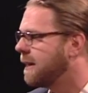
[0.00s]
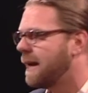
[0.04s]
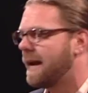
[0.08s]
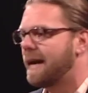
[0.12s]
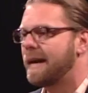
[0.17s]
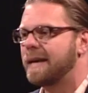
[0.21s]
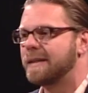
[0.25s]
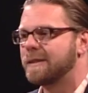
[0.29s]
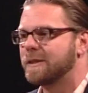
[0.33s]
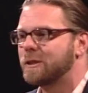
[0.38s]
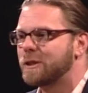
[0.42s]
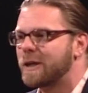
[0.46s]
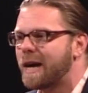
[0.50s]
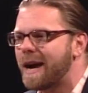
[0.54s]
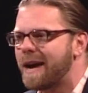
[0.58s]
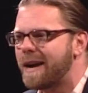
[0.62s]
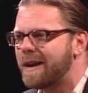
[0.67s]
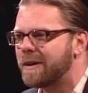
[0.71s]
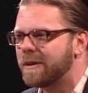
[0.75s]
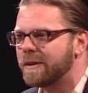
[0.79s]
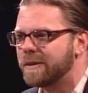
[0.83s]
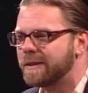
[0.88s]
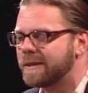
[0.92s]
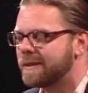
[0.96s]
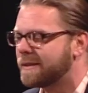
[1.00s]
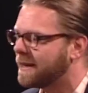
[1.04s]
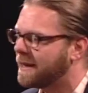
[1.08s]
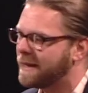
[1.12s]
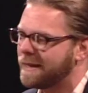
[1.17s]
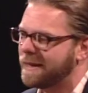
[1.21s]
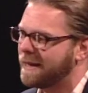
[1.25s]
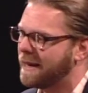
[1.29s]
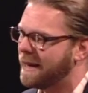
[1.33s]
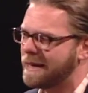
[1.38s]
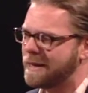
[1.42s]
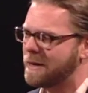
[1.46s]
And as a child,
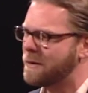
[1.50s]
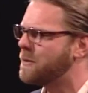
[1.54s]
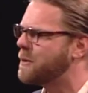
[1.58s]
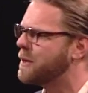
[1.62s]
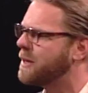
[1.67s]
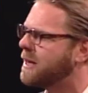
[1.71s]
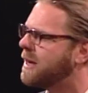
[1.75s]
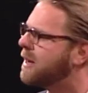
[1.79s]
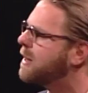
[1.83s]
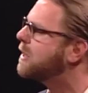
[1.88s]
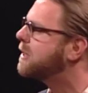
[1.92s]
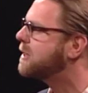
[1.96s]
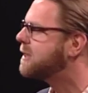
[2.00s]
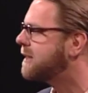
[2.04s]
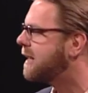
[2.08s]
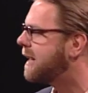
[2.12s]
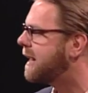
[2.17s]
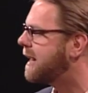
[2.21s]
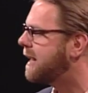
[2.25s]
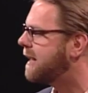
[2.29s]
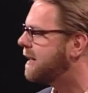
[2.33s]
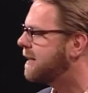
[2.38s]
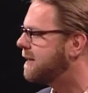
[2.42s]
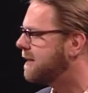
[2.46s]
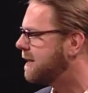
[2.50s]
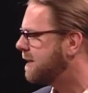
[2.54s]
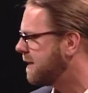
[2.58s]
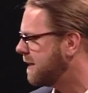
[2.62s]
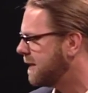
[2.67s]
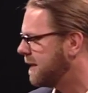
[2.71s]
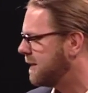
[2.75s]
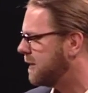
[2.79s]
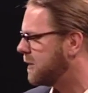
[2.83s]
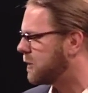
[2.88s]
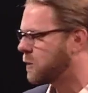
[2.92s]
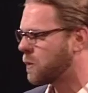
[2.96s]
I didn't really understand
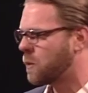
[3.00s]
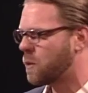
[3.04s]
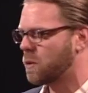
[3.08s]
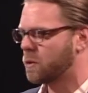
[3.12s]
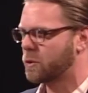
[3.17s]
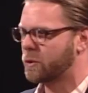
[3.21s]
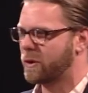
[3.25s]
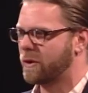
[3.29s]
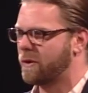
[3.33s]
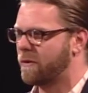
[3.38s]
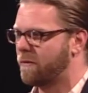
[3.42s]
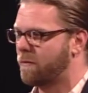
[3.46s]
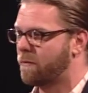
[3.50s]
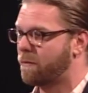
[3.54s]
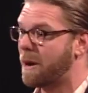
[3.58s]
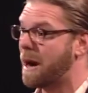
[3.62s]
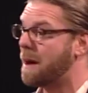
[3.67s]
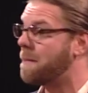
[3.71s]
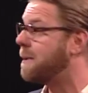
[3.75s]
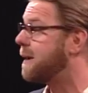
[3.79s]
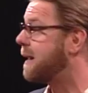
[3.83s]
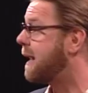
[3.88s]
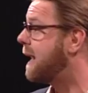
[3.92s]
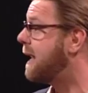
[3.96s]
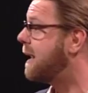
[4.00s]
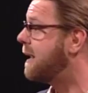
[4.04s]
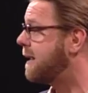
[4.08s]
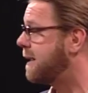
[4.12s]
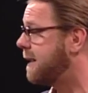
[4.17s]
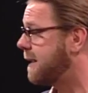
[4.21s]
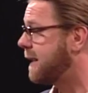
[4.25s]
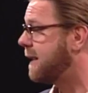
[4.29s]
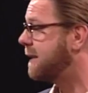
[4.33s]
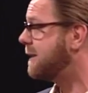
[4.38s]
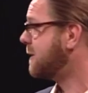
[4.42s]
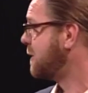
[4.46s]
this whole sort of propaganda
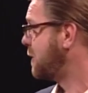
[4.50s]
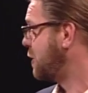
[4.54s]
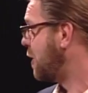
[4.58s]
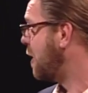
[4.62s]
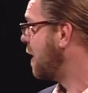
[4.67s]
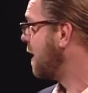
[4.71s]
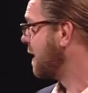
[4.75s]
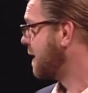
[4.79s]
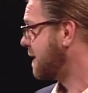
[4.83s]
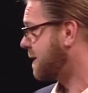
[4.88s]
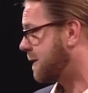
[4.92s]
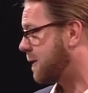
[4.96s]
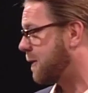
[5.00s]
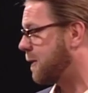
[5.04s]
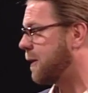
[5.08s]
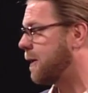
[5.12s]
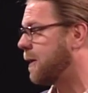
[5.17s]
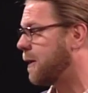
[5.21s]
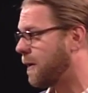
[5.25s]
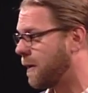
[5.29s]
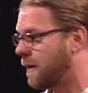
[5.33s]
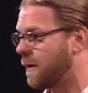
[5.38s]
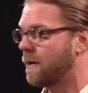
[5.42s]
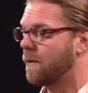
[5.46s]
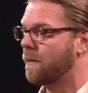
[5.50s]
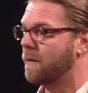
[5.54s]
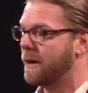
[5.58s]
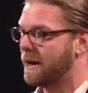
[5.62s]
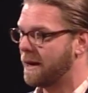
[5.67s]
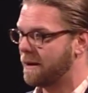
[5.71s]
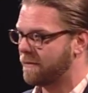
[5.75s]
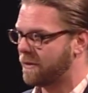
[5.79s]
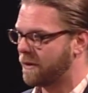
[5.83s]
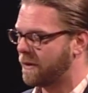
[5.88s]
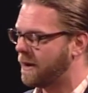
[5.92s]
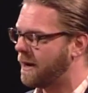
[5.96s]
against drugs or
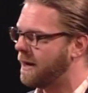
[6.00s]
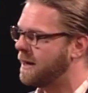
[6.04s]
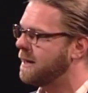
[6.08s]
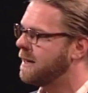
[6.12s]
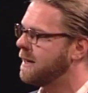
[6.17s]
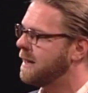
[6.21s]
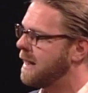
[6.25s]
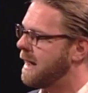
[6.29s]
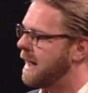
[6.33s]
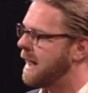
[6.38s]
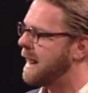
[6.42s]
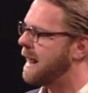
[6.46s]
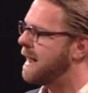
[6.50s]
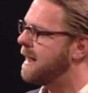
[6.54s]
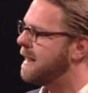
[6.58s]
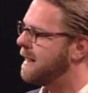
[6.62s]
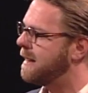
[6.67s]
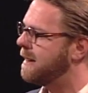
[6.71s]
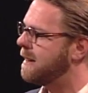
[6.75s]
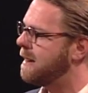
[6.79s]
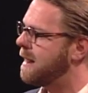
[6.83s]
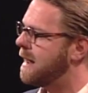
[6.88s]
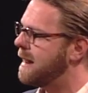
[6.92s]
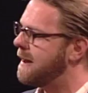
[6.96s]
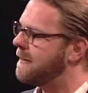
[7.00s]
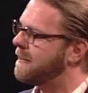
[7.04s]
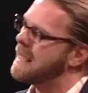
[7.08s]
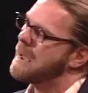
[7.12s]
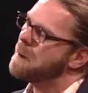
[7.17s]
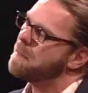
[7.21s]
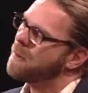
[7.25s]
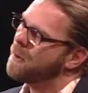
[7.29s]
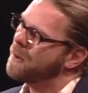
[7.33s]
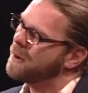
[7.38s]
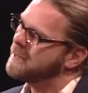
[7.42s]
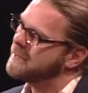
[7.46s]
whatever, right? And at
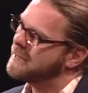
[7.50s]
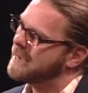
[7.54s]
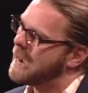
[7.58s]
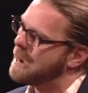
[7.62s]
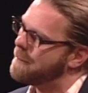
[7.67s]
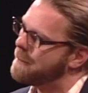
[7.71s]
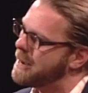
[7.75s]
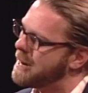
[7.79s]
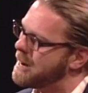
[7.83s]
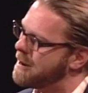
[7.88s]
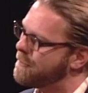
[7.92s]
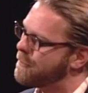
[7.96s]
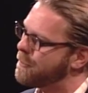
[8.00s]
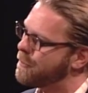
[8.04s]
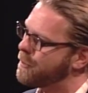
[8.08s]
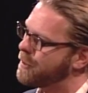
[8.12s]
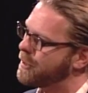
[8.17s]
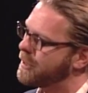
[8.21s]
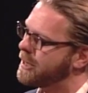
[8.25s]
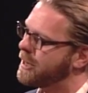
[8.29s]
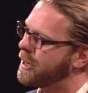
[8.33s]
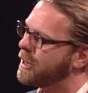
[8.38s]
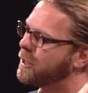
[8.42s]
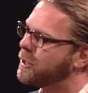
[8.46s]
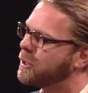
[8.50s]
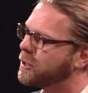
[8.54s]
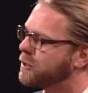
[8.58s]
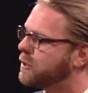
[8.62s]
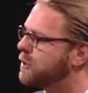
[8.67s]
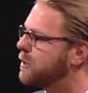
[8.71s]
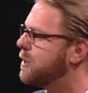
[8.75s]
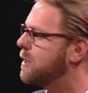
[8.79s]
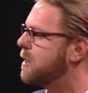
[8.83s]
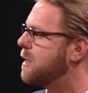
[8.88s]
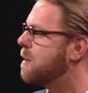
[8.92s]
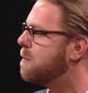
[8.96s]
that point in time, I never really
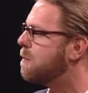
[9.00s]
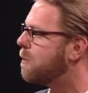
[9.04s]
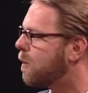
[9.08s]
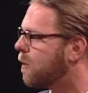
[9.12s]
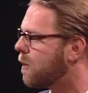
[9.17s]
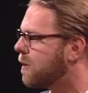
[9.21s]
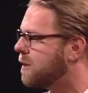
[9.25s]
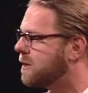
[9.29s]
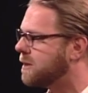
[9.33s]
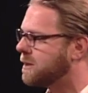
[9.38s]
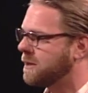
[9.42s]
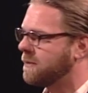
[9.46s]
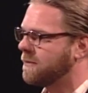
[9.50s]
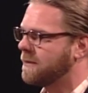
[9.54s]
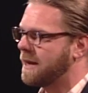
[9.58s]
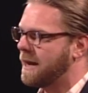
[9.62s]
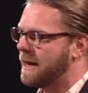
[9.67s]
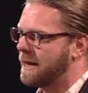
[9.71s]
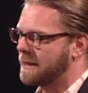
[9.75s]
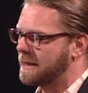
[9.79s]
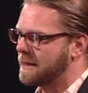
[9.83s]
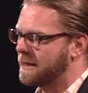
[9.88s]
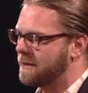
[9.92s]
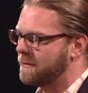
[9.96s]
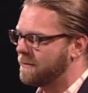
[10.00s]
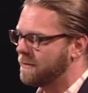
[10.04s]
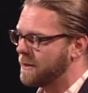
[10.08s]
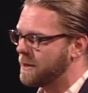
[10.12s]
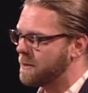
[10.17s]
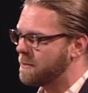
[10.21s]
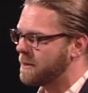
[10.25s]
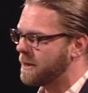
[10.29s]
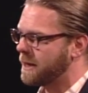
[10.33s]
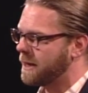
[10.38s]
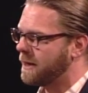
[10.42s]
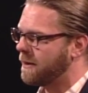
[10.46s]
understood the importance of cognitive
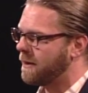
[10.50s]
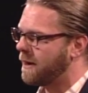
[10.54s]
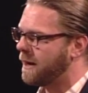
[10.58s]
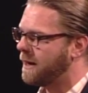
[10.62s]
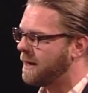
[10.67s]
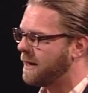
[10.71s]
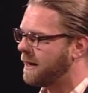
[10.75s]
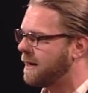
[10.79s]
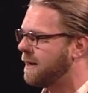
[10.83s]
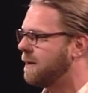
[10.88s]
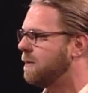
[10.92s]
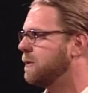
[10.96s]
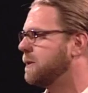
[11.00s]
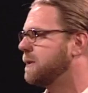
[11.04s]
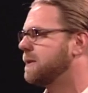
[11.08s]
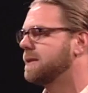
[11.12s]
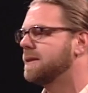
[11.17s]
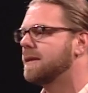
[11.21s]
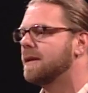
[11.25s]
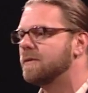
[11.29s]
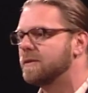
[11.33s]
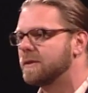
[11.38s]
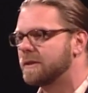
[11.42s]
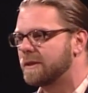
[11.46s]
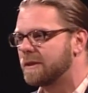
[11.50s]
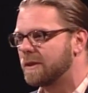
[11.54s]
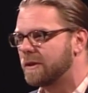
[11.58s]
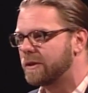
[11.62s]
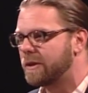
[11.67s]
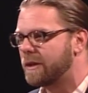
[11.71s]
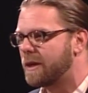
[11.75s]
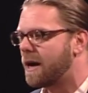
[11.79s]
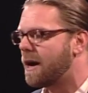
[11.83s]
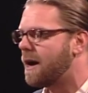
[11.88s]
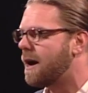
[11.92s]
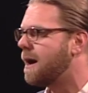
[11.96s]
liberty, right? I was still
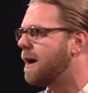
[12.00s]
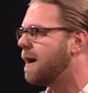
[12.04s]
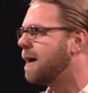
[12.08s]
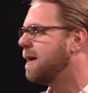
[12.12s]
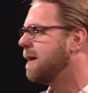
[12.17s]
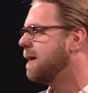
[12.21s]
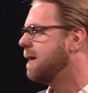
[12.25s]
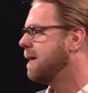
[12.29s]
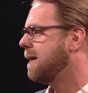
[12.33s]
young.